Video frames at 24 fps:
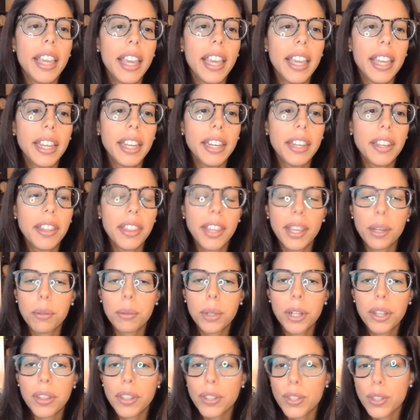and they
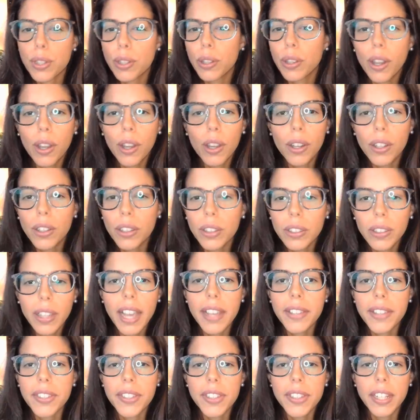were this
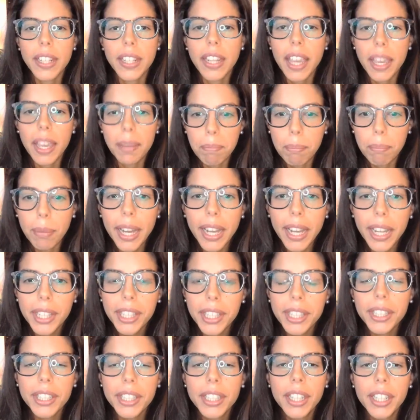long-lasting
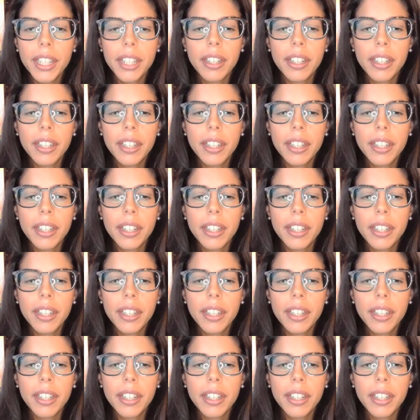empire.